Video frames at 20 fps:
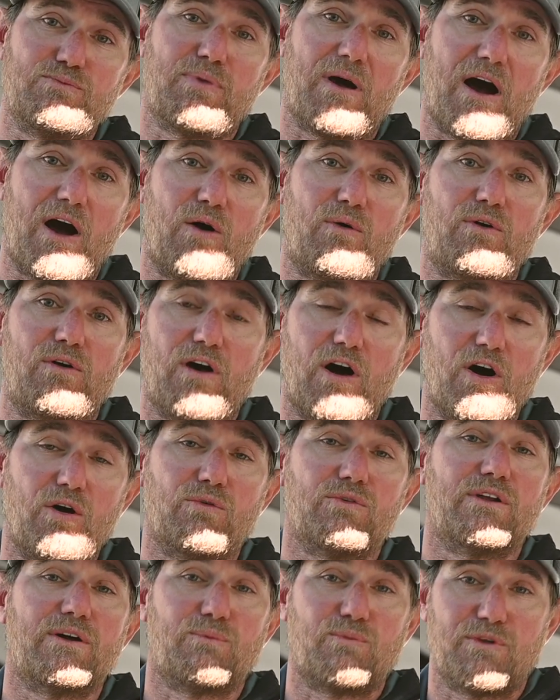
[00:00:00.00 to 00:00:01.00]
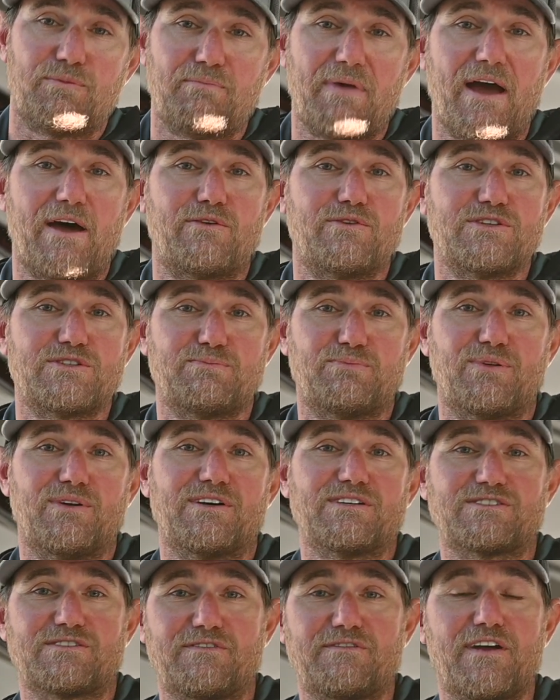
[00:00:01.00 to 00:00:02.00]
Power outlet with Batteries
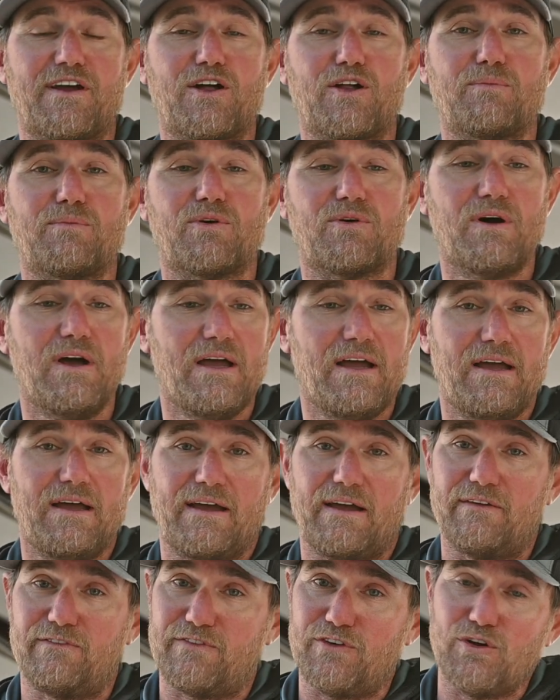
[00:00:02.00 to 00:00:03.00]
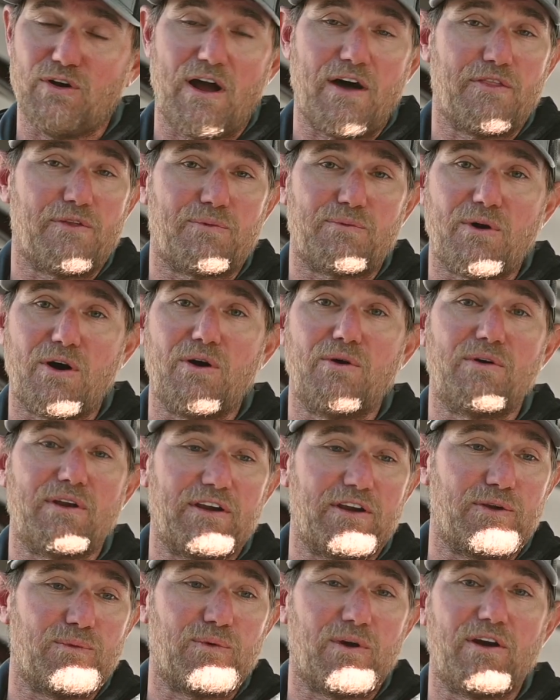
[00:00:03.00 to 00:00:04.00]
Plus available. If you're on the road
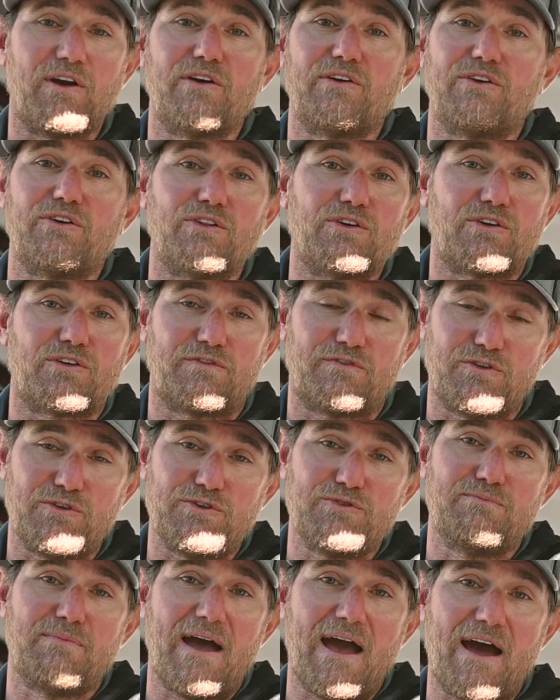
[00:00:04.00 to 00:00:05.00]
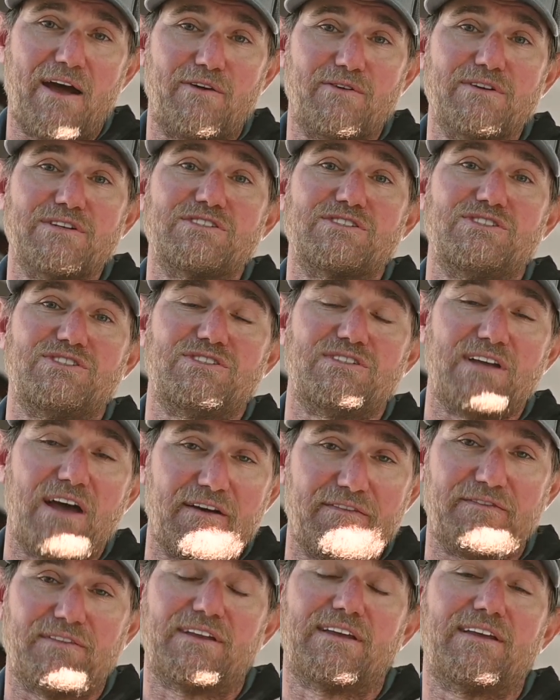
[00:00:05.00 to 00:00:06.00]
anywhere and you're looking for new batteries,
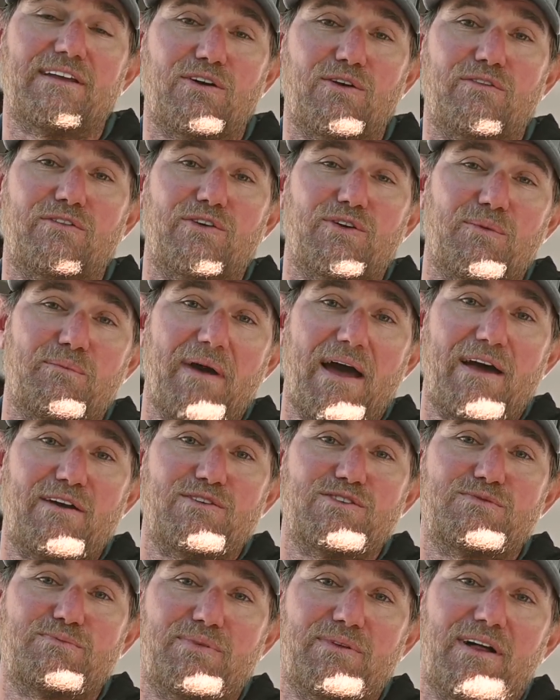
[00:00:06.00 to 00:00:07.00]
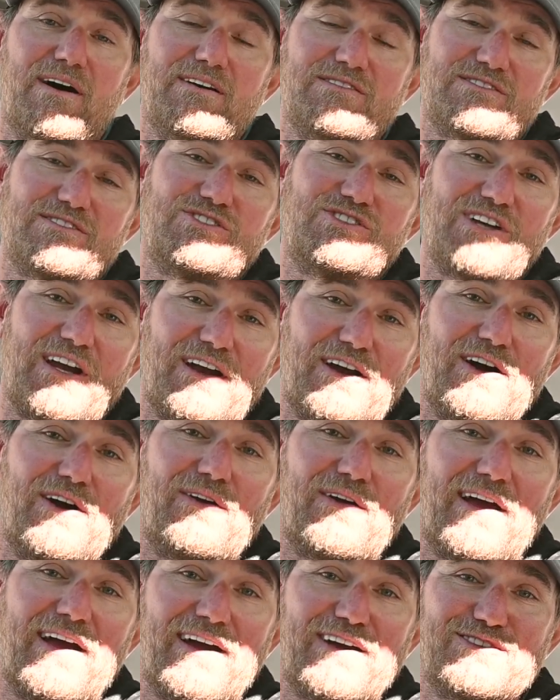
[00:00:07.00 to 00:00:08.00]
definitely get over to Batteries Plus and check
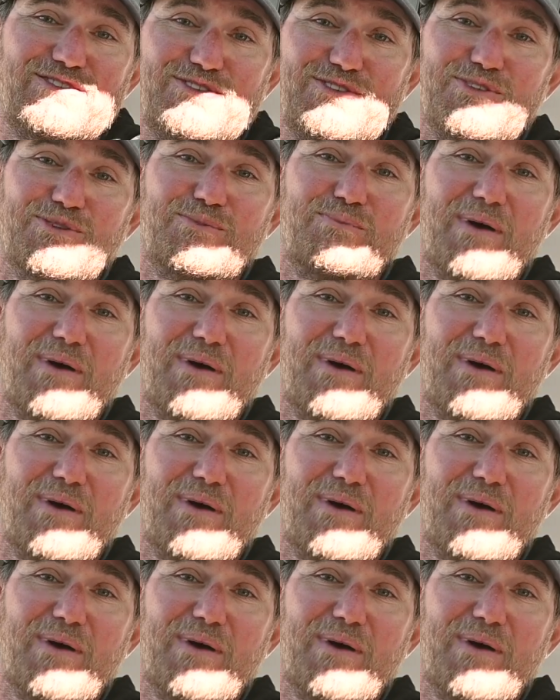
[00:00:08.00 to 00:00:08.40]
out X2